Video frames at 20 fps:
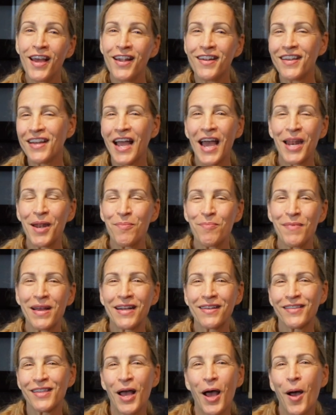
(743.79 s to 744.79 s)
to kind of
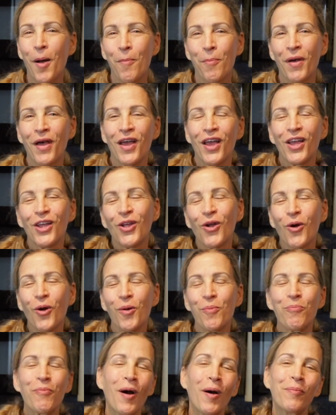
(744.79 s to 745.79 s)
mix up
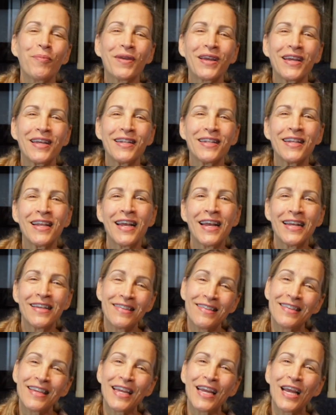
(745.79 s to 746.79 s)
your pumpkin
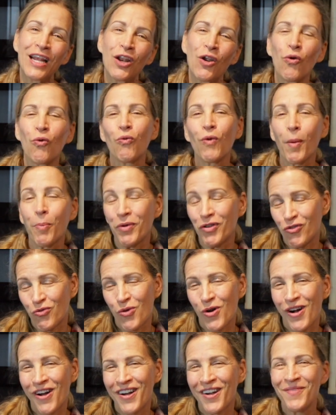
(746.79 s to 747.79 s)
seed
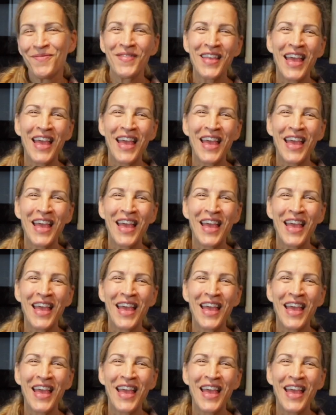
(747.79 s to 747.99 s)
repertoire.